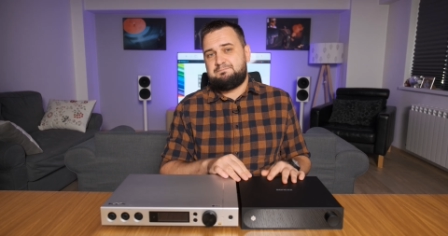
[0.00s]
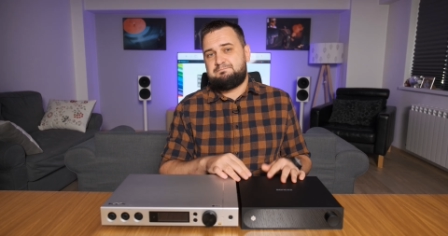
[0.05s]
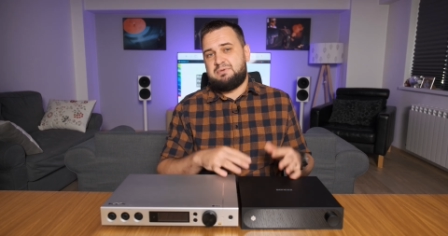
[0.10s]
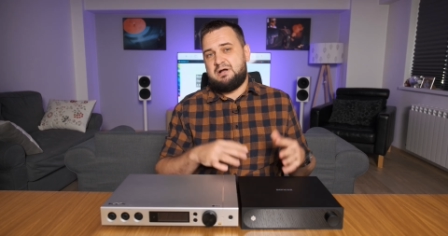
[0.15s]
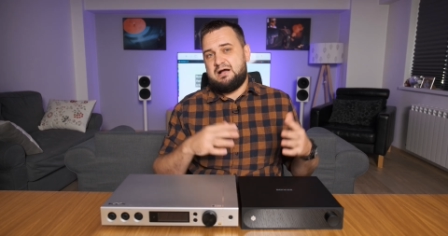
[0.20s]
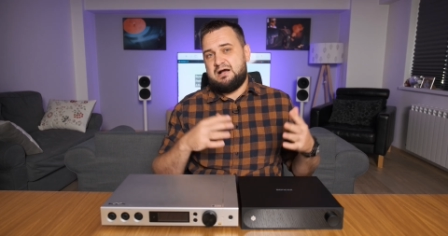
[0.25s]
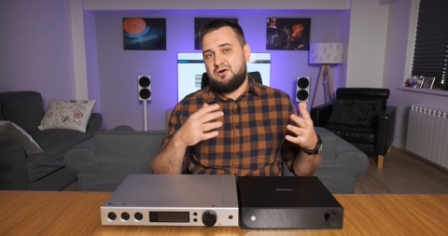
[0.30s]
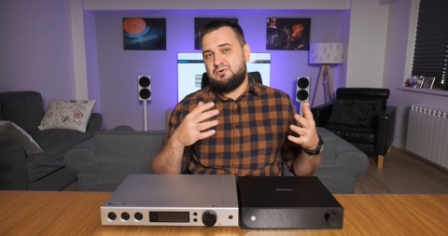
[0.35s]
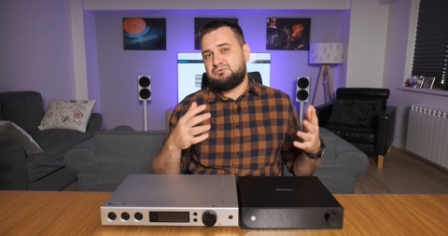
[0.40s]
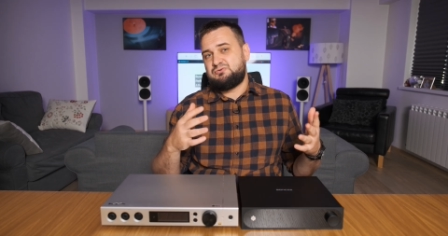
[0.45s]

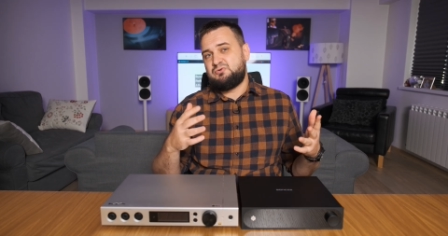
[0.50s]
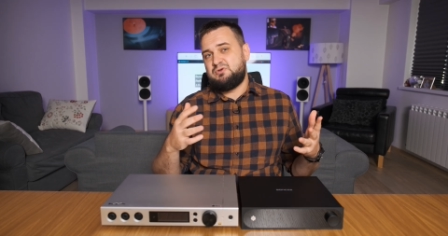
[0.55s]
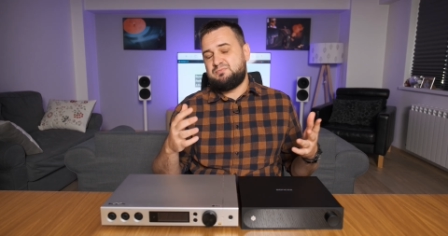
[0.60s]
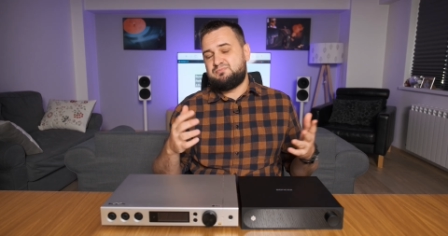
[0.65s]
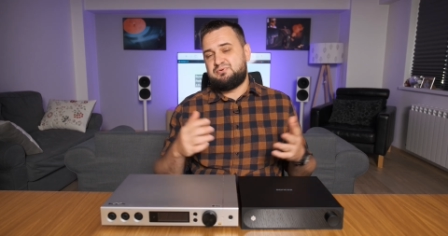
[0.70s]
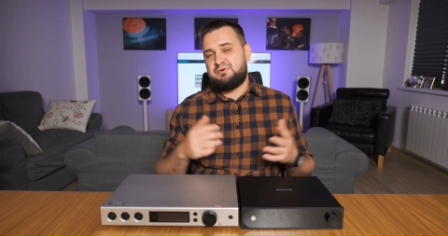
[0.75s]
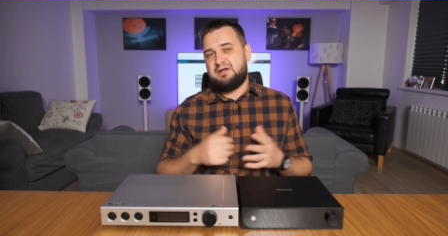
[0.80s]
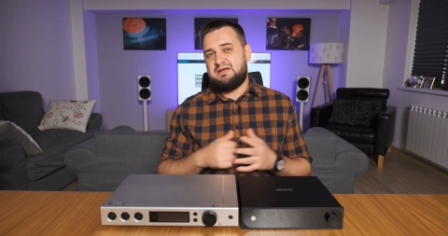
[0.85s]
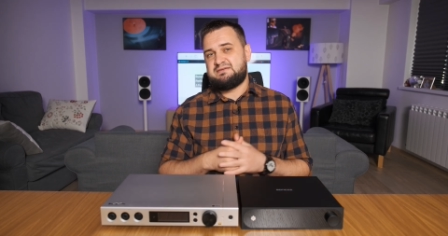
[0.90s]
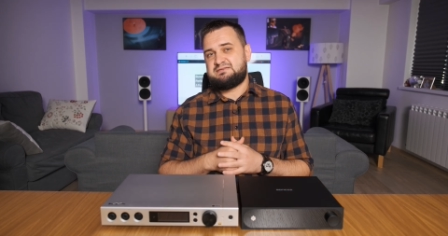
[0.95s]
how to
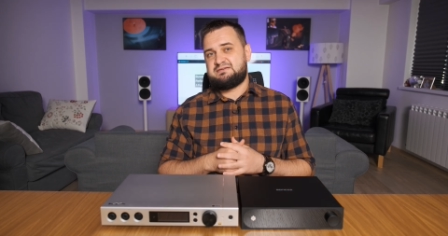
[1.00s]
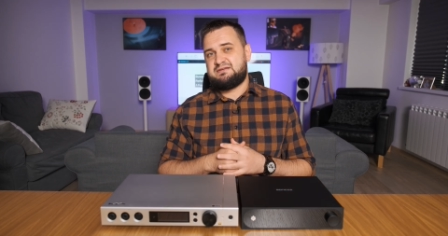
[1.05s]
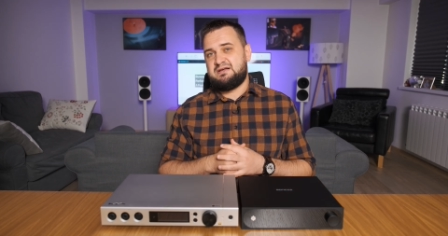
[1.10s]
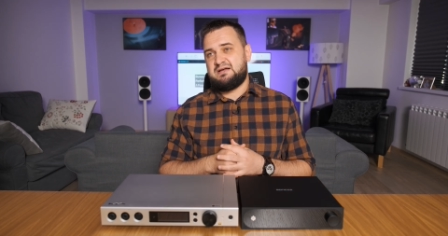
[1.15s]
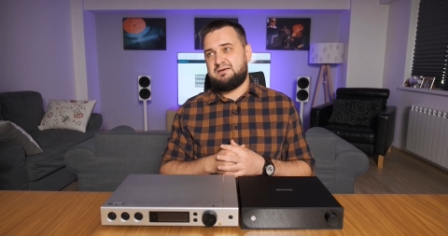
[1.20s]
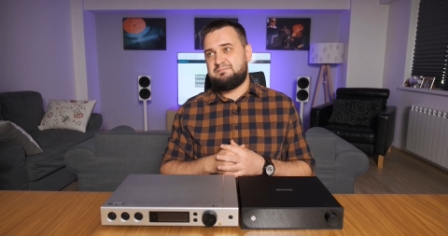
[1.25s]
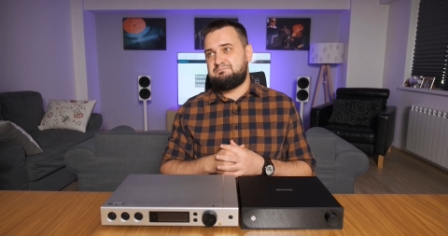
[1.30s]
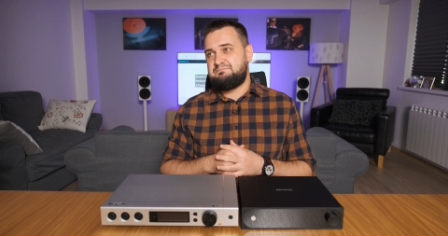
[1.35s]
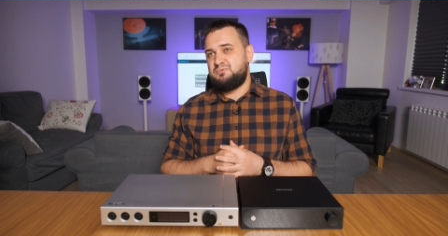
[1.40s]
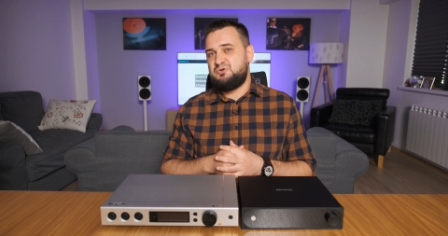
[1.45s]
impress
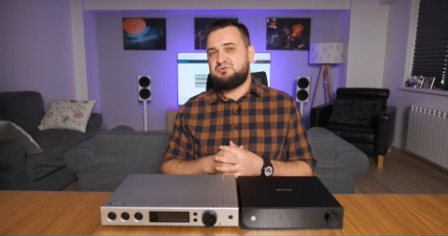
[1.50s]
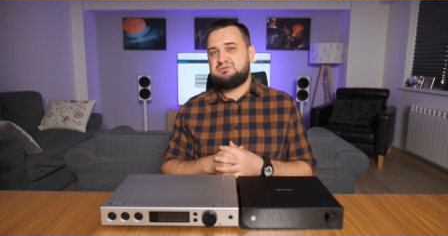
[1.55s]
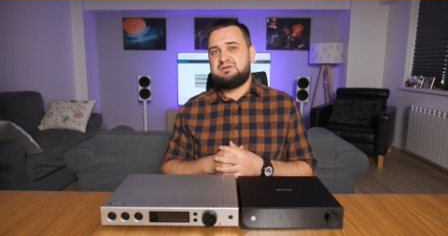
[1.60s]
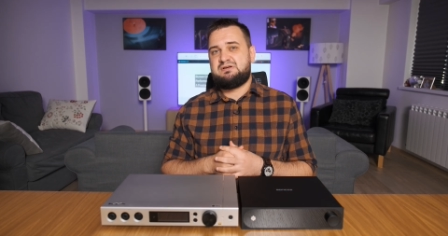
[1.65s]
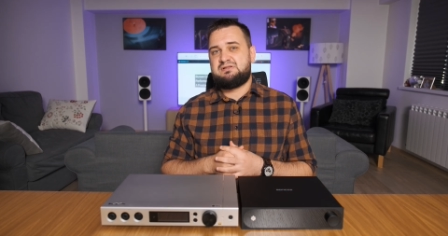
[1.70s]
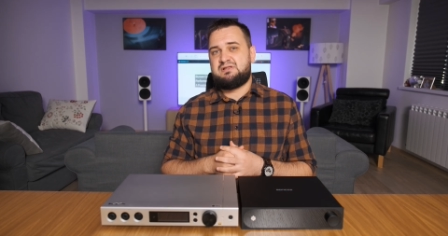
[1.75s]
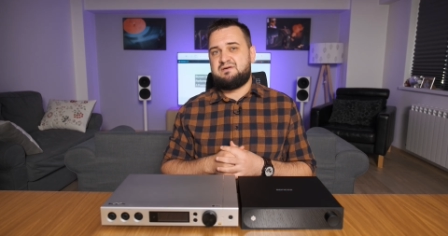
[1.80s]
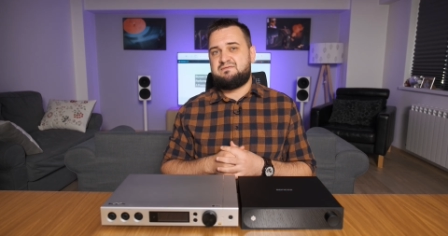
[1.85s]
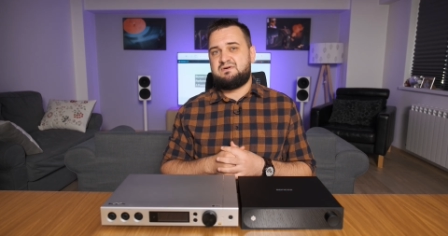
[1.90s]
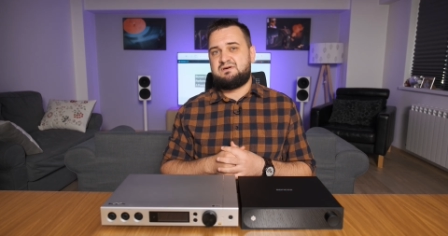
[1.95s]
a
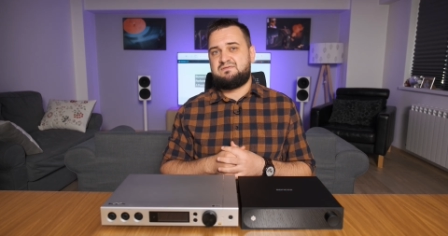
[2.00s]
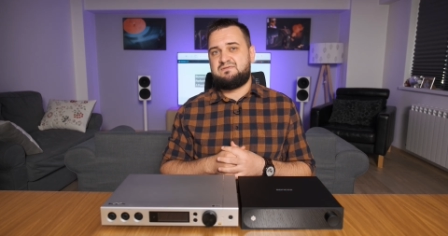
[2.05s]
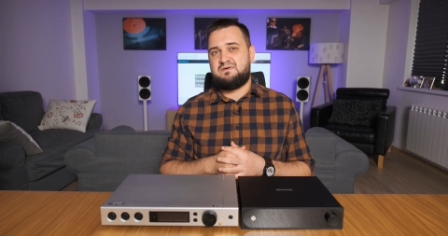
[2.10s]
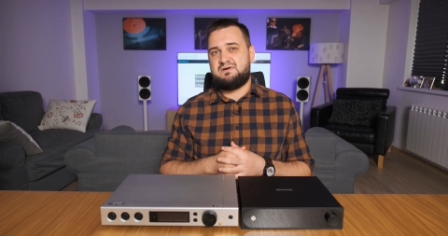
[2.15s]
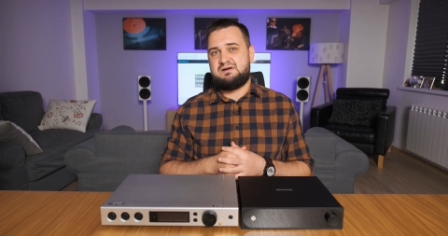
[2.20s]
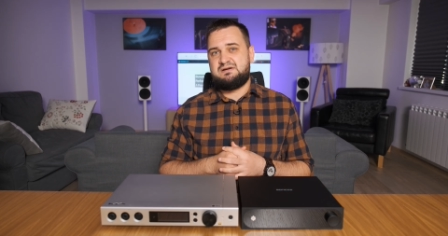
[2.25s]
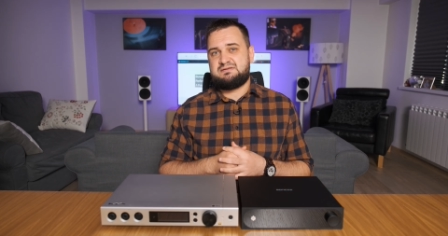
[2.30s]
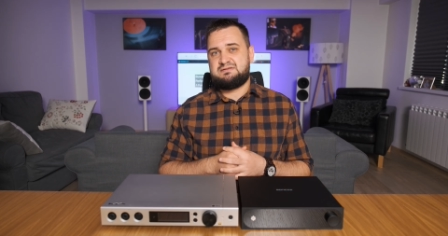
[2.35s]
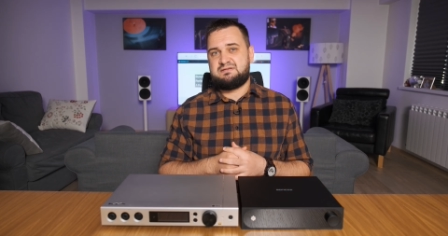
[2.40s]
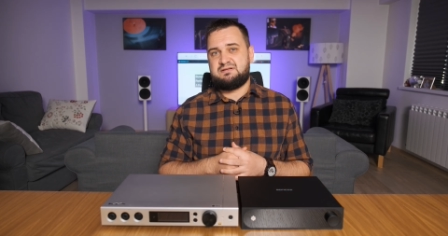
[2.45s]
music lover
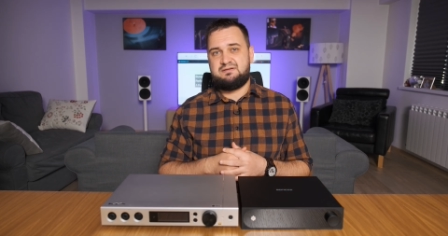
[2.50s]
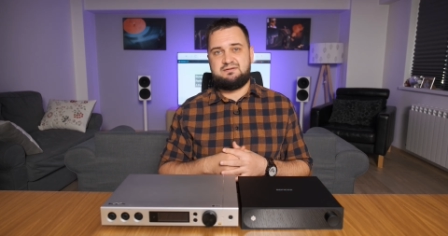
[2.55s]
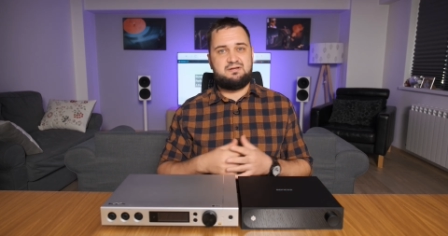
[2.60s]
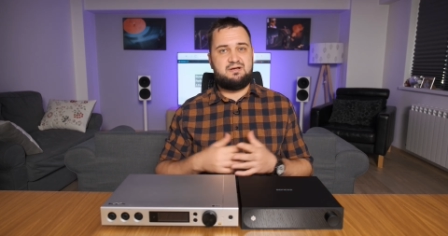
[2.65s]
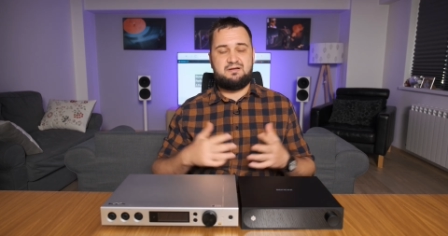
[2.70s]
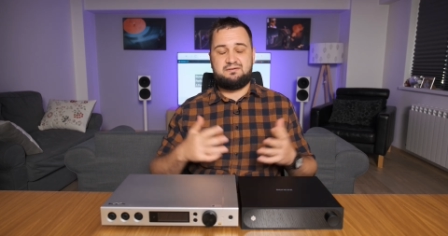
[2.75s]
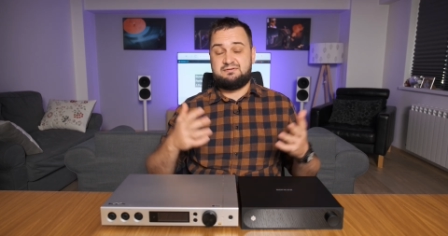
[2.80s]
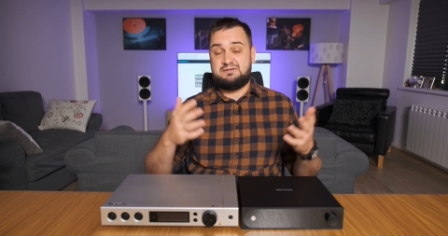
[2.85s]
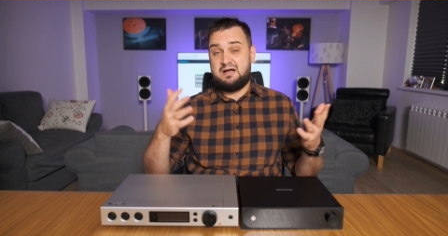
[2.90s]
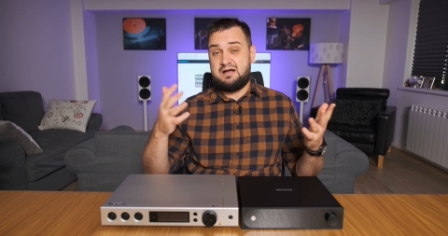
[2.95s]
first and
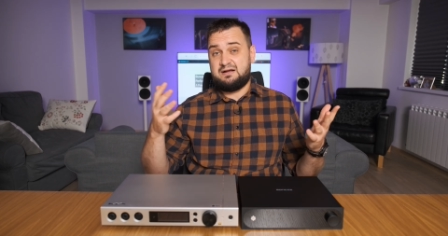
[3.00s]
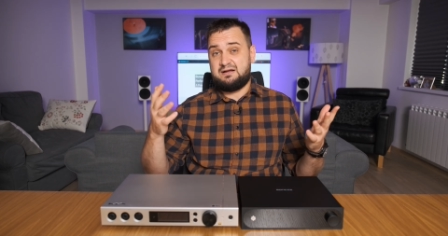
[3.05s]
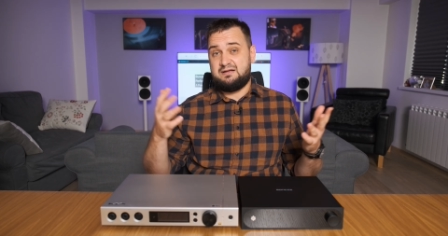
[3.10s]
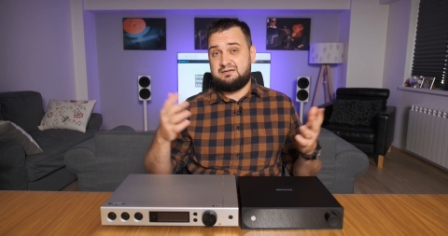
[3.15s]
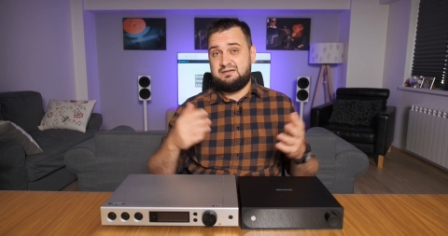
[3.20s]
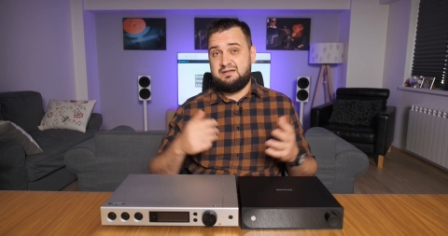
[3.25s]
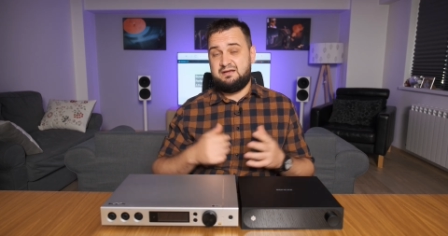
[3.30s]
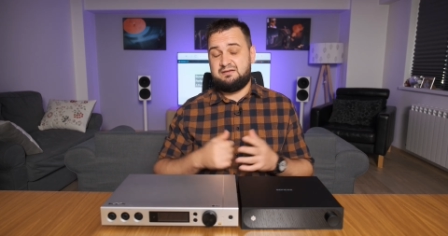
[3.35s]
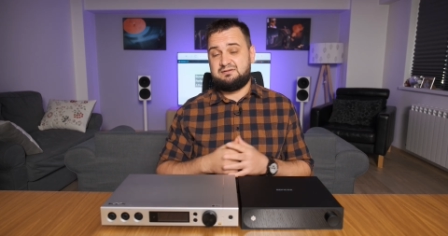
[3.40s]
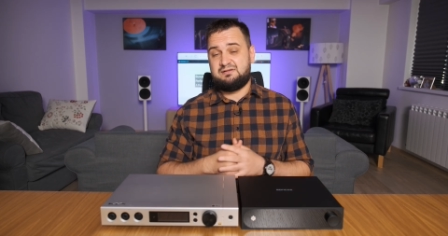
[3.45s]
a DAC
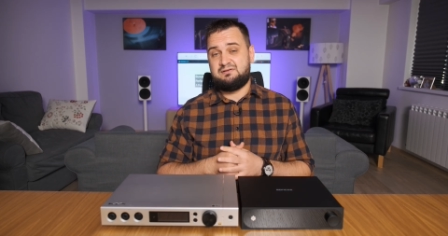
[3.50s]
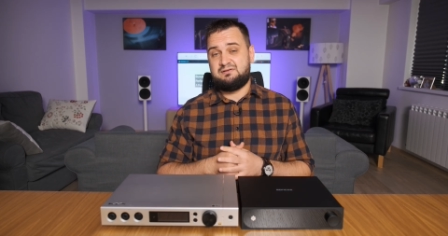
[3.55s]
addict